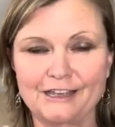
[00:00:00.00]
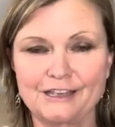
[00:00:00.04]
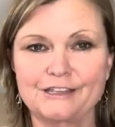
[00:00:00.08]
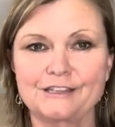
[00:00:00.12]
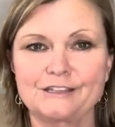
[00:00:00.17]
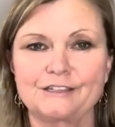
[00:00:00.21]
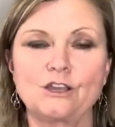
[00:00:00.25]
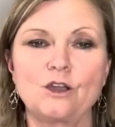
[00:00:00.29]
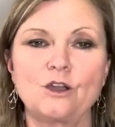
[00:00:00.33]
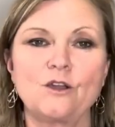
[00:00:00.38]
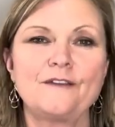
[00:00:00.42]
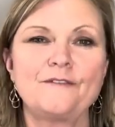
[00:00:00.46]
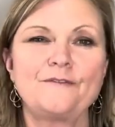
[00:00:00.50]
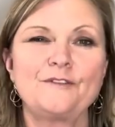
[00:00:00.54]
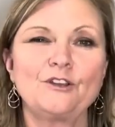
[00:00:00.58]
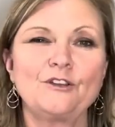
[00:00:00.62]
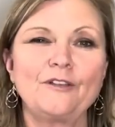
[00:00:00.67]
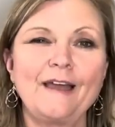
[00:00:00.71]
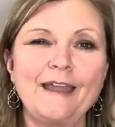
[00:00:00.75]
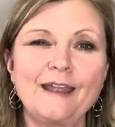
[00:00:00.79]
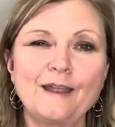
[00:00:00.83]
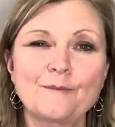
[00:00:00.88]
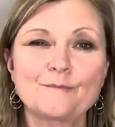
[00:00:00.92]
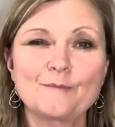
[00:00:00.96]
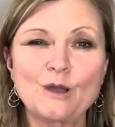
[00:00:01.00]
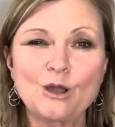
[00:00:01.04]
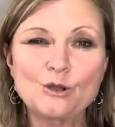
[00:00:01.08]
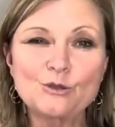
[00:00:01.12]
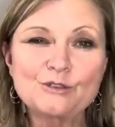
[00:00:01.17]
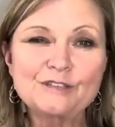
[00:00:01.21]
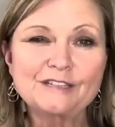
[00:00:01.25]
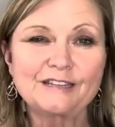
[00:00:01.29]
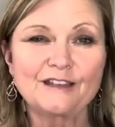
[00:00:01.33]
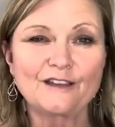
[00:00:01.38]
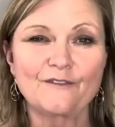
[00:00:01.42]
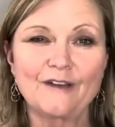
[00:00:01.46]
So if you're like
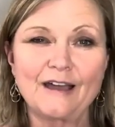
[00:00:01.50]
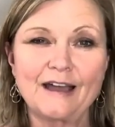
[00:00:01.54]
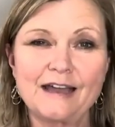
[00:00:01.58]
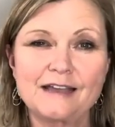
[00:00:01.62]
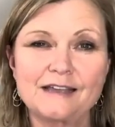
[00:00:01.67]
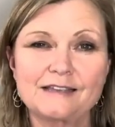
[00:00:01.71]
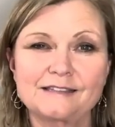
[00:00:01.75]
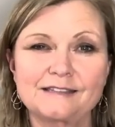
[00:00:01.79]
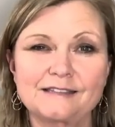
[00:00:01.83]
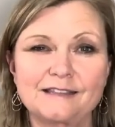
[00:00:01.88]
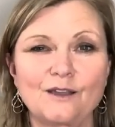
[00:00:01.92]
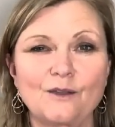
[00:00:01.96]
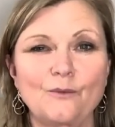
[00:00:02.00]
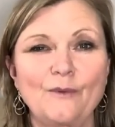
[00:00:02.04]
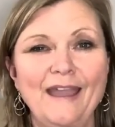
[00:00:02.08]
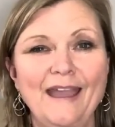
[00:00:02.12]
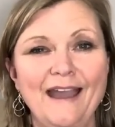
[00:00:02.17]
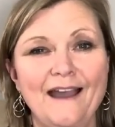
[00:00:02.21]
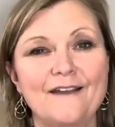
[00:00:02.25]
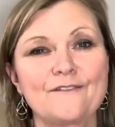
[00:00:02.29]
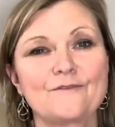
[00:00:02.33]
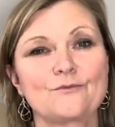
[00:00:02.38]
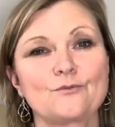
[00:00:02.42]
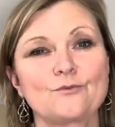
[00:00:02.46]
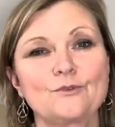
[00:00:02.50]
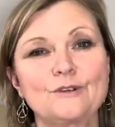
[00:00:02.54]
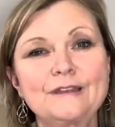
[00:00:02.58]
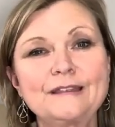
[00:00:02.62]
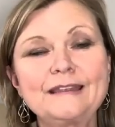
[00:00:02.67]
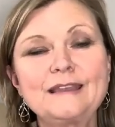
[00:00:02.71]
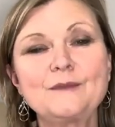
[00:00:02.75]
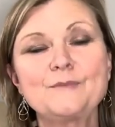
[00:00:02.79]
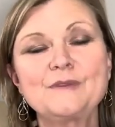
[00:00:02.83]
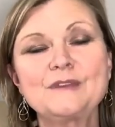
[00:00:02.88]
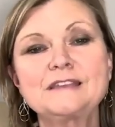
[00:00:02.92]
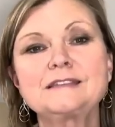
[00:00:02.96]
most of us, we have
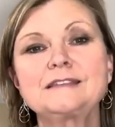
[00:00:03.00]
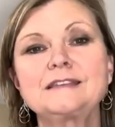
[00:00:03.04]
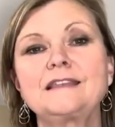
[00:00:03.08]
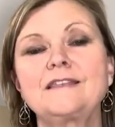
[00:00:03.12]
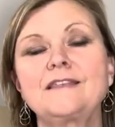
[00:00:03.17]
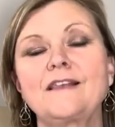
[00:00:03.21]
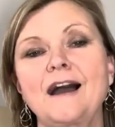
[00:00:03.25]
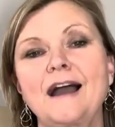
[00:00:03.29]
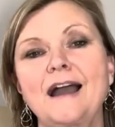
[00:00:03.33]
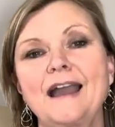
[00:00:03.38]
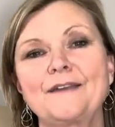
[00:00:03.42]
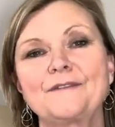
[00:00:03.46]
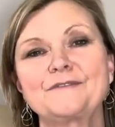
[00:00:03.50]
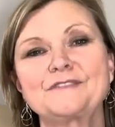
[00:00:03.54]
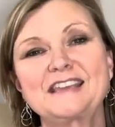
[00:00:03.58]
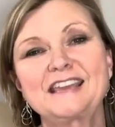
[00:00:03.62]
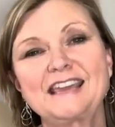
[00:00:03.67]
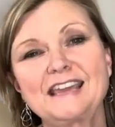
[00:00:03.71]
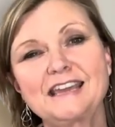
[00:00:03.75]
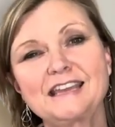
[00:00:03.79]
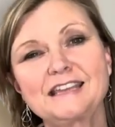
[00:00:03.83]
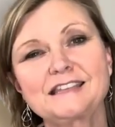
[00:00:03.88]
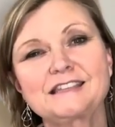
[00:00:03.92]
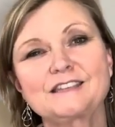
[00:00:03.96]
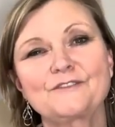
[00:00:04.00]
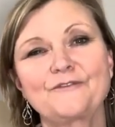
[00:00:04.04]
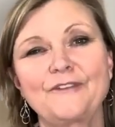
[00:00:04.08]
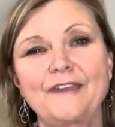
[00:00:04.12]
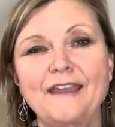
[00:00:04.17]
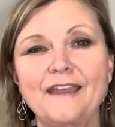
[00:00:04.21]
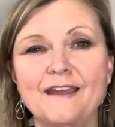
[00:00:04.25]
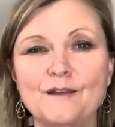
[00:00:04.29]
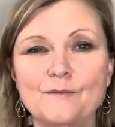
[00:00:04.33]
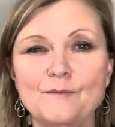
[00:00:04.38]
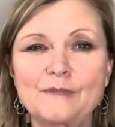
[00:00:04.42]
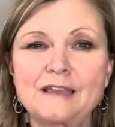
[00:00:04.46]
really busy lives, kids,
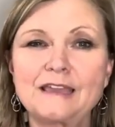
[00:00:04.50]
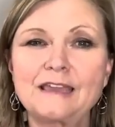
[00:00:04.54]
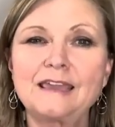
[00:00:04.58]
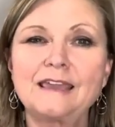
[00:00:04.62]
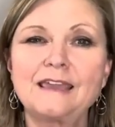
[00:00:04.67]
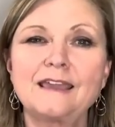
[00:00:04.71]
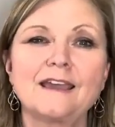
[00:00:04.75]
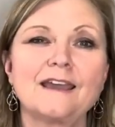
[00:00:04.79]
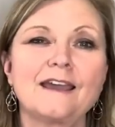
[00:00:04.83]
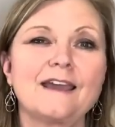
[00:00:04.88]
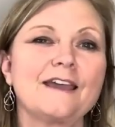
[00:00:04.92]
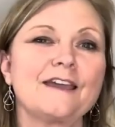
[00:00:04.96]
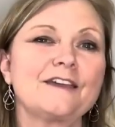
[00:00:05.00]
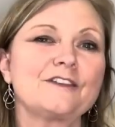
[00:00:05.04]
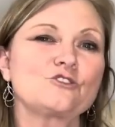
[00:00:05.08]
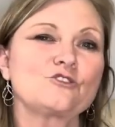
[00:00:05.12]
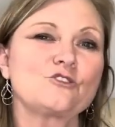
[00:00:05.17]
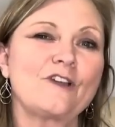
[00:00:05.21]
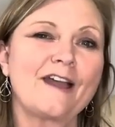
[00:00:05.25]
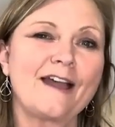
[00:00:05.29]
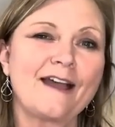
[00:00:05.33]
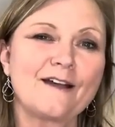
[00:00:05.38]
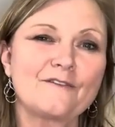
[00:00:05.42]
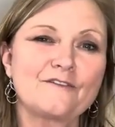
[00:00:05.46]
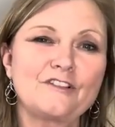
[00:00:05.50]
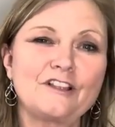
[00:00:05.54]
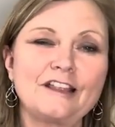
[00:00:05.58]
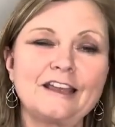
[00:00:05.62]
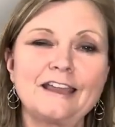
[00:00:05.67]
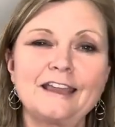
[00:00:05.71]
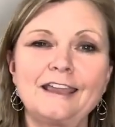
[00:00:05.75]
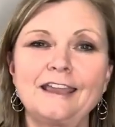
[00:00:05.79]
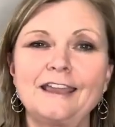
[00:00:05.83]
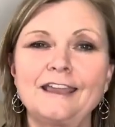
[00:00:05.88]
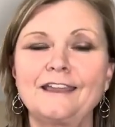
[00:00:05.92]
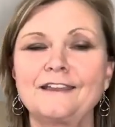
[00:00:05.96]
family,
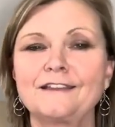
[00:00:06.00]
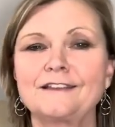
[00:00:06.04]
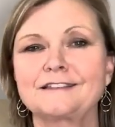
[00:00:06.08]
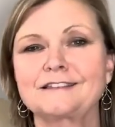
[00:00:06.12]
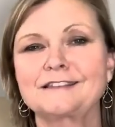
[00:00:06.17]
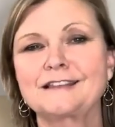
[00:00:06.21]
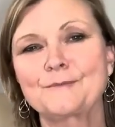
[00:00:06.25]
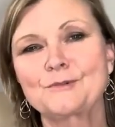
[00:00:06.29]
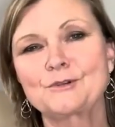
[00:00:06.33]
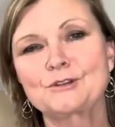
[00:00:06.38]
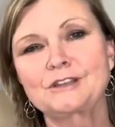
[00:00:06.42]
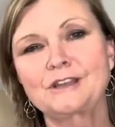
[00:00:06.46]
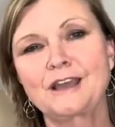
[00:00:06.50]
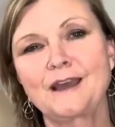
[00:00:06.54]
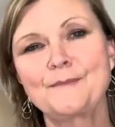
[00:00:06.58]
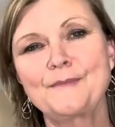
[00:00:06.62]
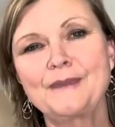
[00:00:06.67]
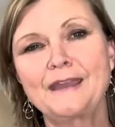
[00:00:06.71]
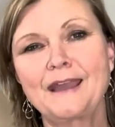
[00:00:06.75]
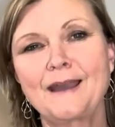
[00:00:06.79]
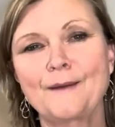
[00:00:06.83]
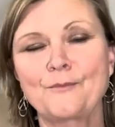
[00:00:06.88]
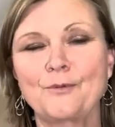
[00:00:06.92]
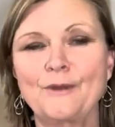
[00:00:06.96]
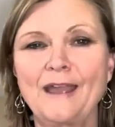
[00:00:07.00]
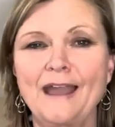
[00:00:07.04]
traveling, summer's coming up.